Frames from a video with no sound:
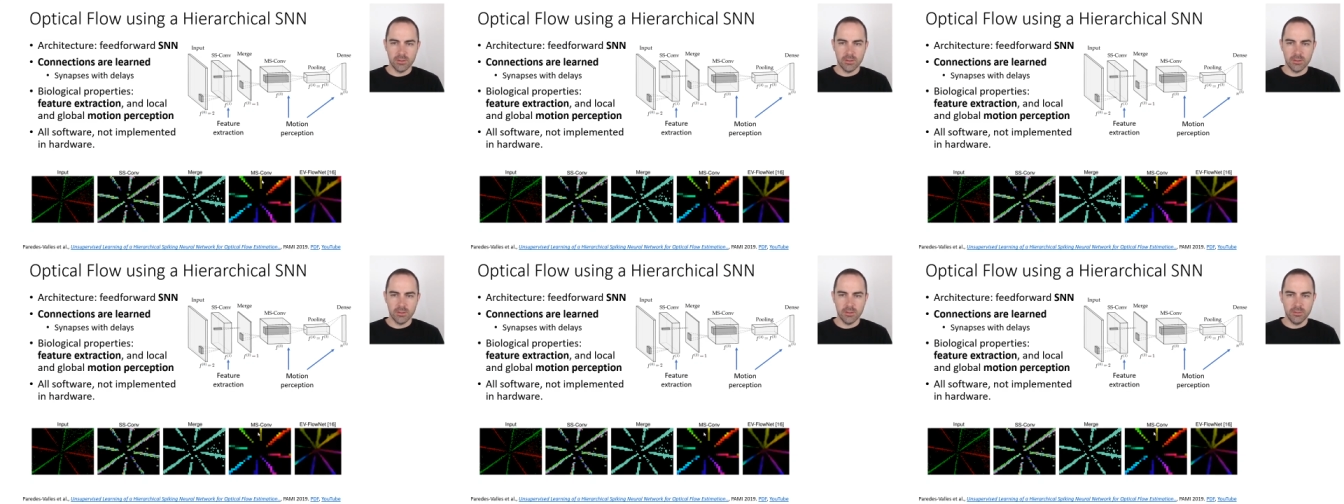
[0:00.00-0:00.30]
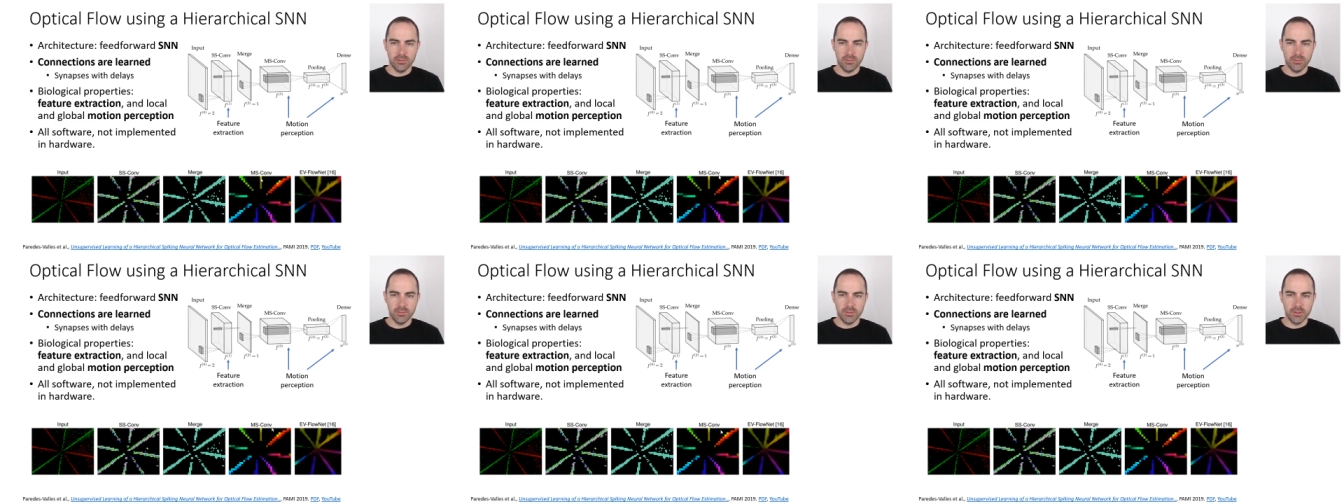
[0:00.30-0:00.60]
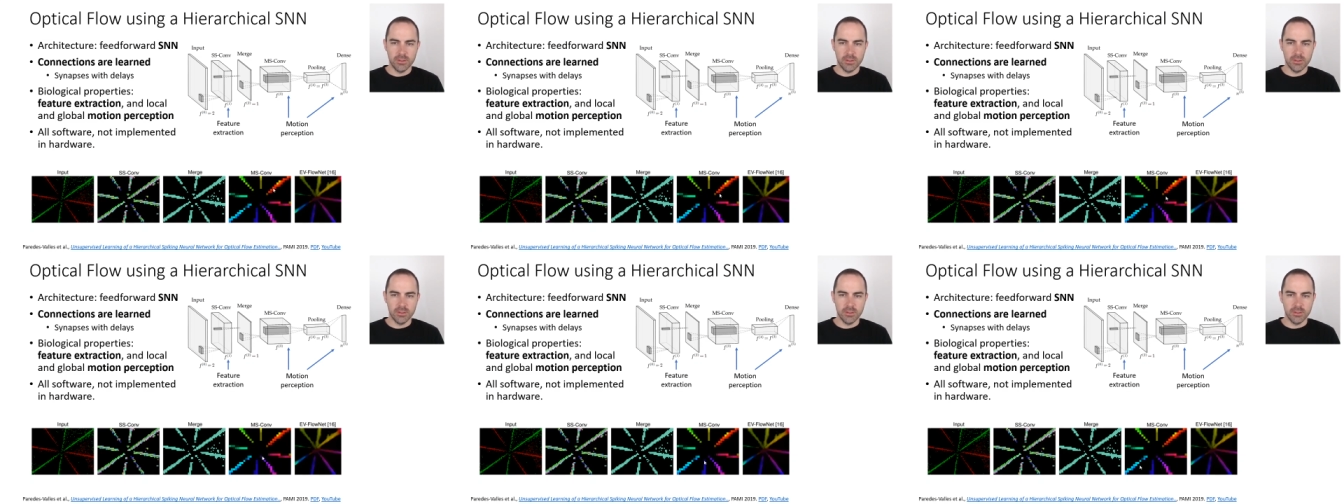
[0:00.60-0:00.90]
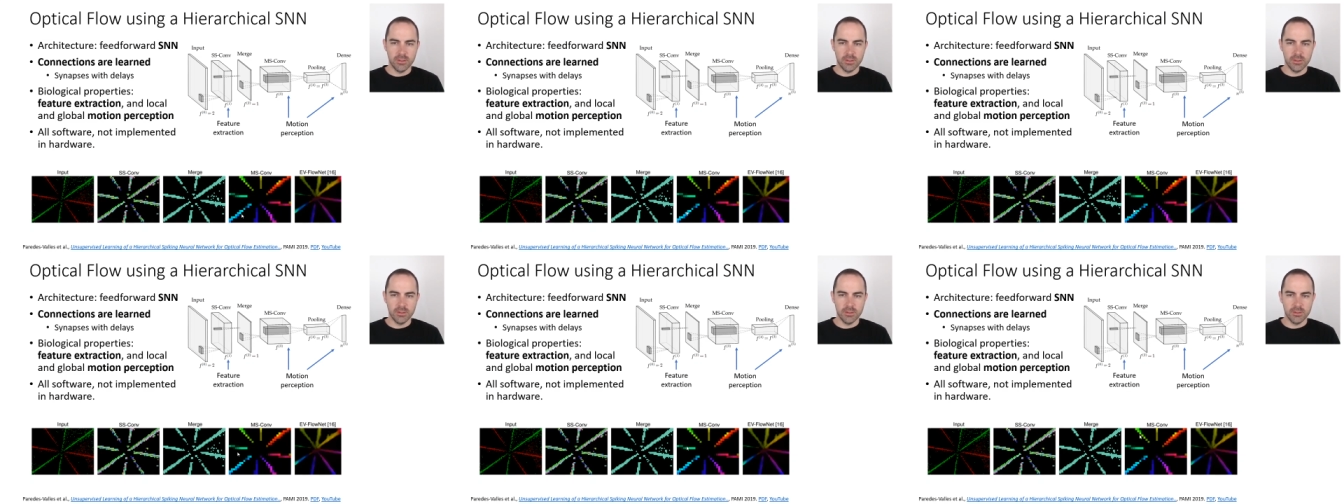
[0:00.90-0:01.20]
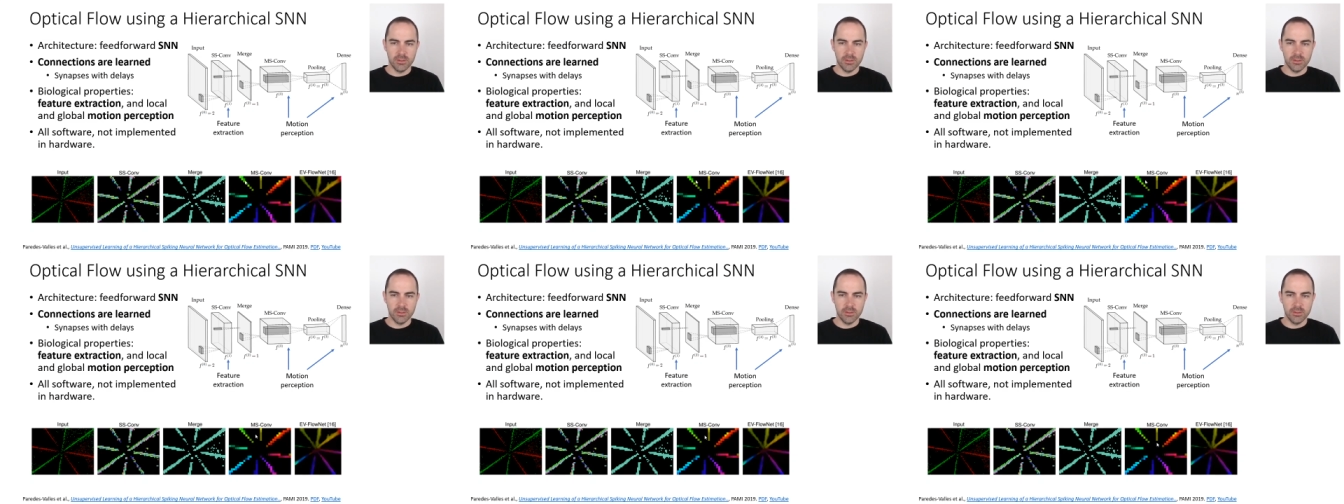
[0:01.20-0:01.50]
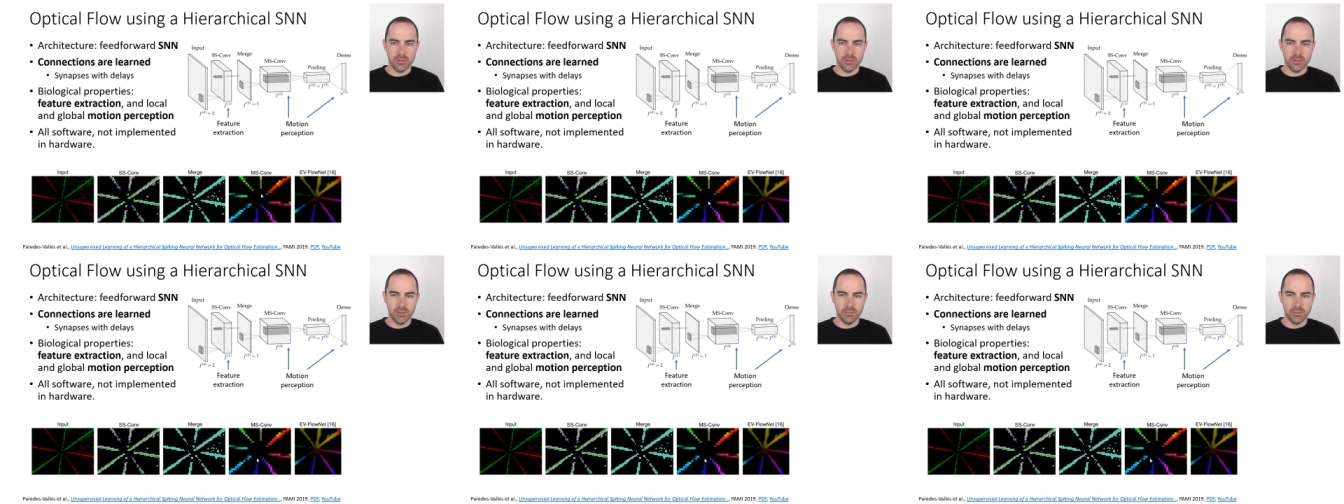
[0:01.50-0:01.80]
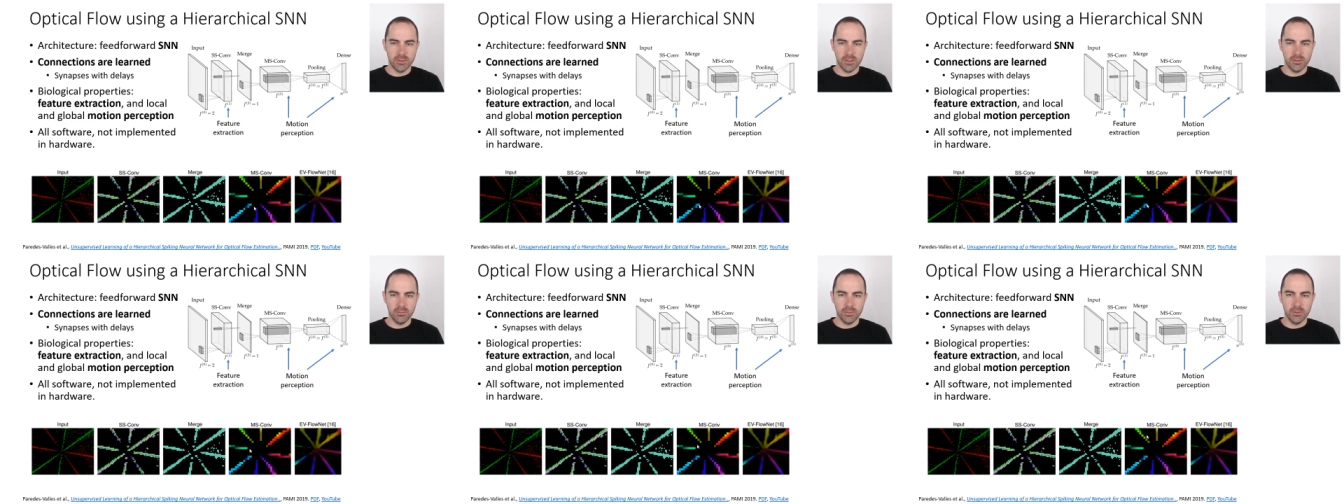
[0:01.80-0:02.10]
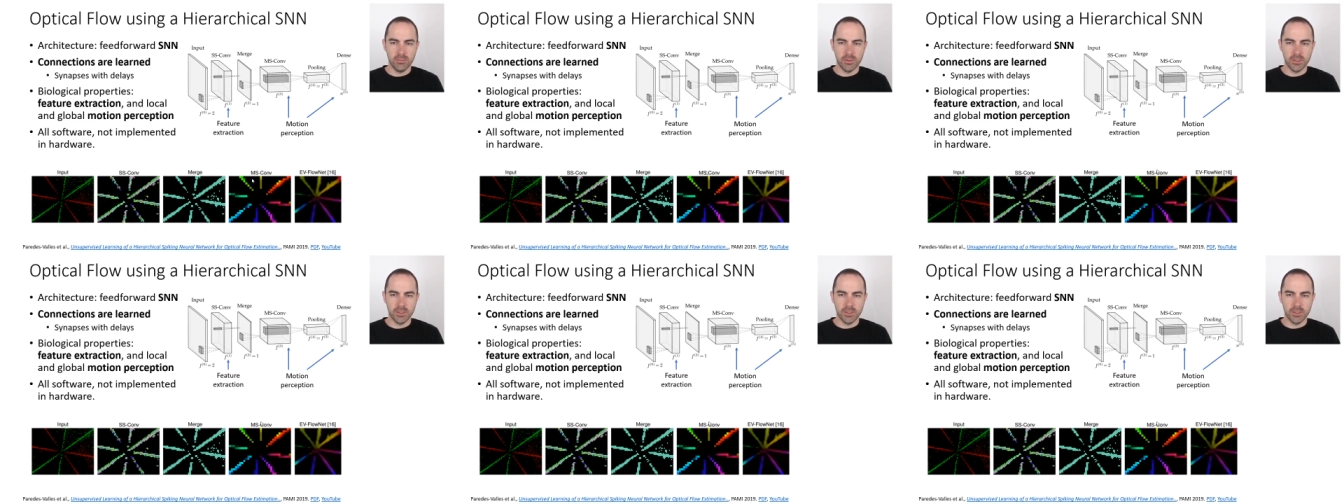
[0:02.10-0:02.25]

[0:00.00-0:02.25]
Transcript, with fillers: conf is the subsample,